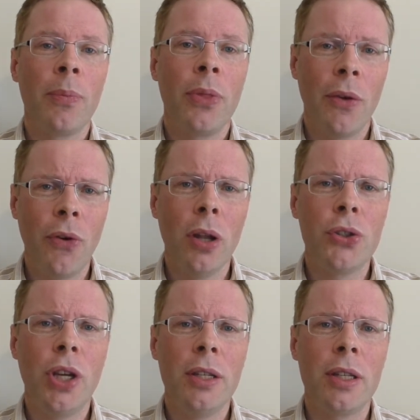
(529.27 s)
they follow
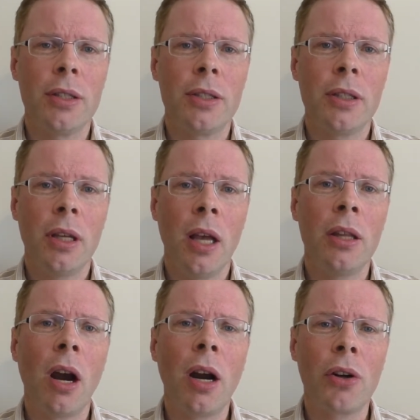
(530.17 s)
Jesus and
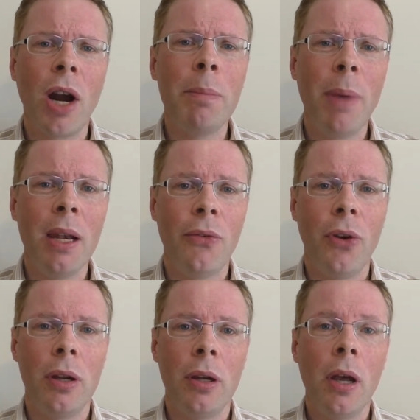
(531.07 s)
they are a great
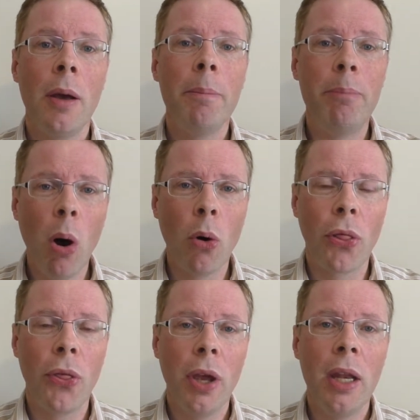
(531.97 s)
benefit
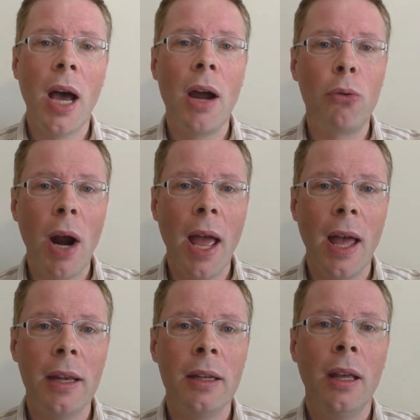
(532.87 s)
both in
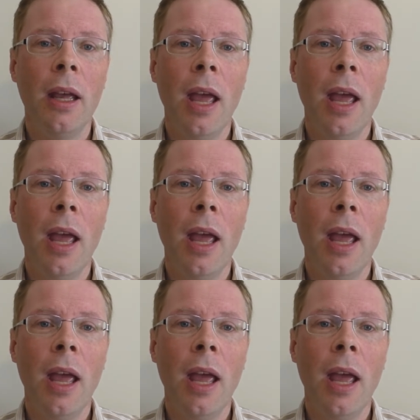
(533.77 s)
Iran